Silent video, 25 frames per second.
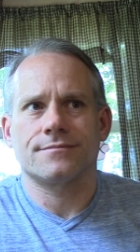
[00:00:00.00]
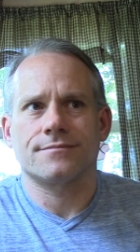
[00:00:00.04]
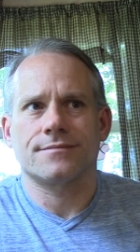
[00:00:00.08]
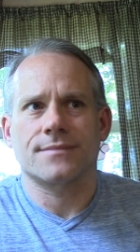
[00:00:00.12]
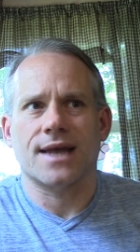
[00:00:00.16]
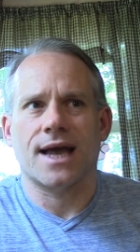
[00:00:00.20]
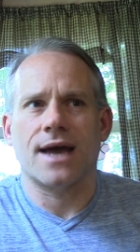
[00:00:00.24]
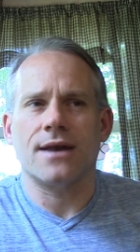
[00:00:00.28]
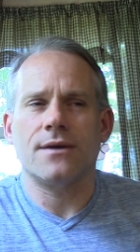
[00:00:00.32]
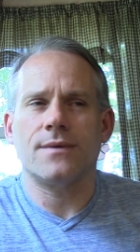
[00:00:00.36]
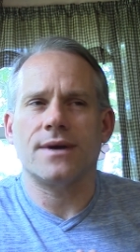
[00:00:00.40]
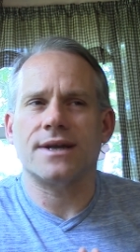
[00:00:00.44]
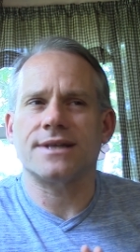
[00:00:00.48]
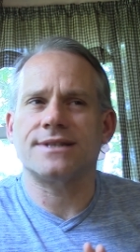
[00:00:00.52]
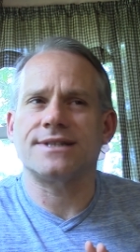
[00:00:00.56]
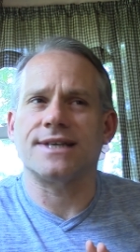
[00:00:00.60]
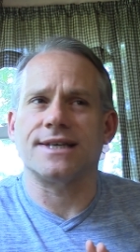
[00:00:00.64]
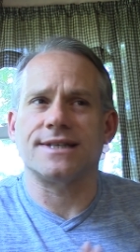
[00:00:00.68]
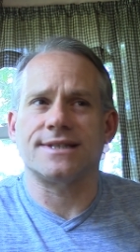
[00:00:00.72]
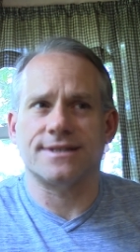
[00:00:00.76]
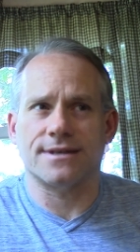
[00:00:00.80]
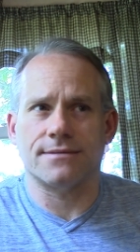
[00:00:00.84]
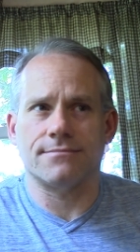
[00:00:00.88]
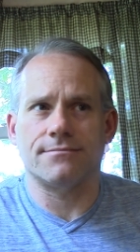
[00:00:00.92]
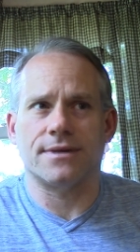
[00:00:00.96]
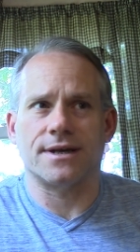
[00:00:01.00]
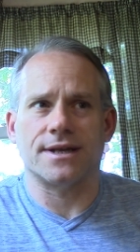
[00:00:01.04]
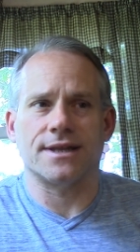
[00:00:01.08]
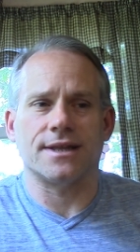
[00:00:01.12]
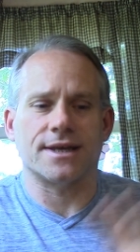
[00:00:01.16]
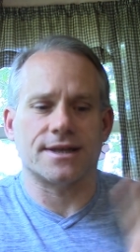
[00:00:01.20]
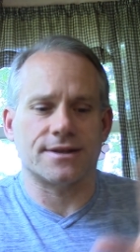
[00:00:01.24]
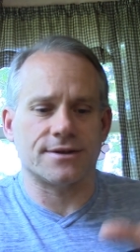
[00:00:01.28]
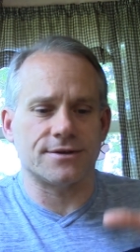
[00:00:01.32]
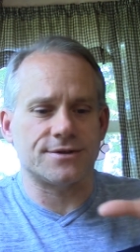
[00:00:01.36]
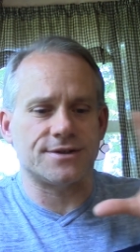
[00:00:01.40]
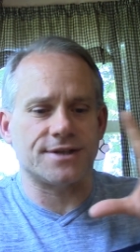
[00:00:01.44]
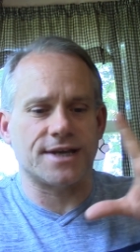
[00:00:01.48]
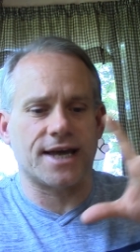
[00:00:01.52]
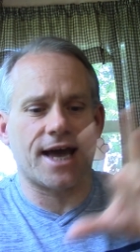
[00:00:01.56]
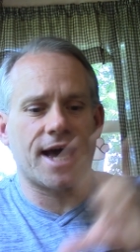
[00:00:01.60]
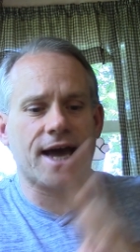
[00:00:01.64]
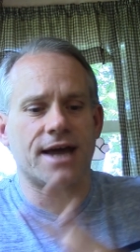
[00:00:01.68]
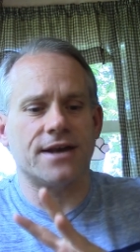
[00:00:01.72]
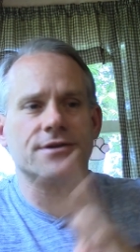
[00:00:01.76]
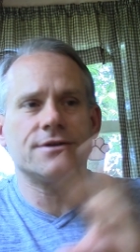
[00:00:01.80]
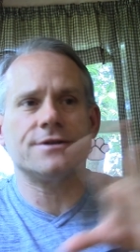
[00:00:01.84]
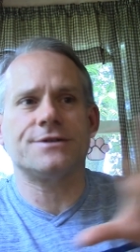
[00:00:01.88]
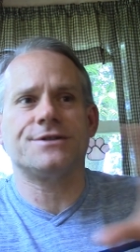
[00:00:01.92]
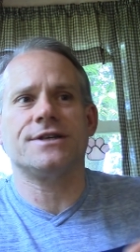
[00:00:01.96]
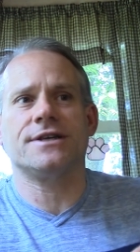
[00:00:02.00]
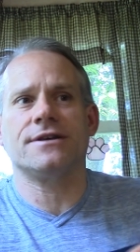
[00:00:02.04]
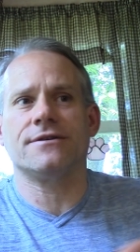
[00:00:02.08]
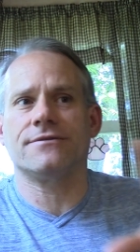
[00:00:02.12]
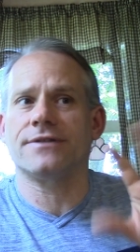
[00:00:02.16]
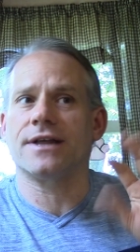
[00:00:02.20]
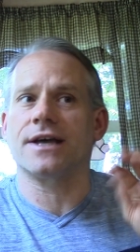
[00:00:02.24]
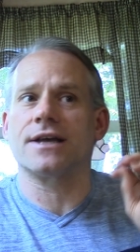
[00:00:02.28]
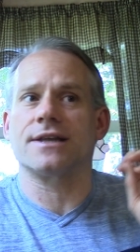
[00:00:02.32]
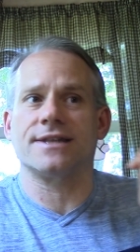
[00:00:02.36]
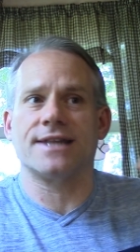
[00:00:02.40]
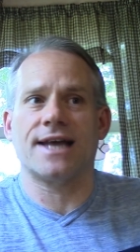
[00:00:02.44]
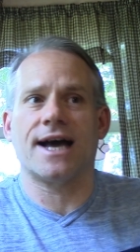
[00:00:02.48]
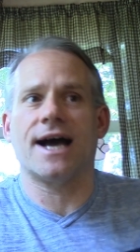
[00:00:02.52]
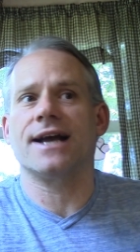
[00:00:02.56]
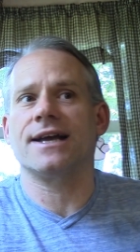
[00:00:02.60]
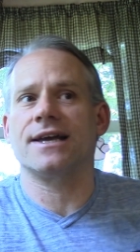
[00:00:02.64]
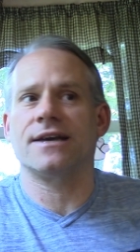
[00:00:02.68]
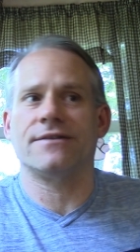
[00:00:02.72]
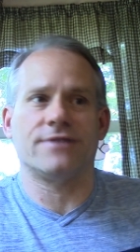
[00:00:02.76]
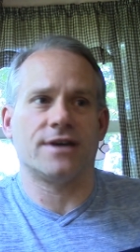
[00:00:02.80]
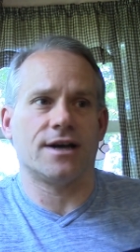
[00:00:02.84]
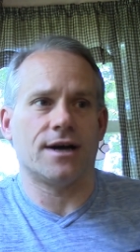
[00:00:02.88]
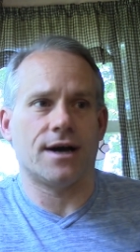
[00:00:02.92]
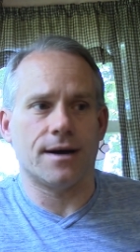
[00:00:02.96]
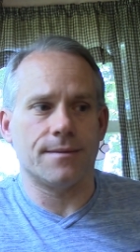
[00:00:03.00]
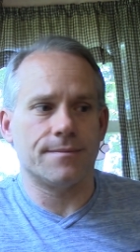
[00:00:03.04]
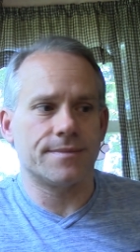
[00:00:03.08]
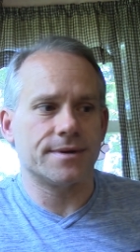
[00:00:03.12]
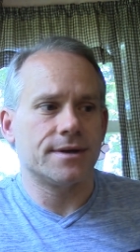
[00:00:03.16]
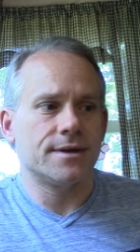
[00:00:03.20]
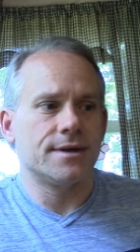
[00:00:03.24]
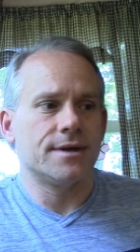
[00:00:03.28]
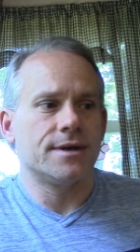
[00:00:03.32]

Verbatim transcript: I don't want to say somebody. Like there's the energy of like not giving up.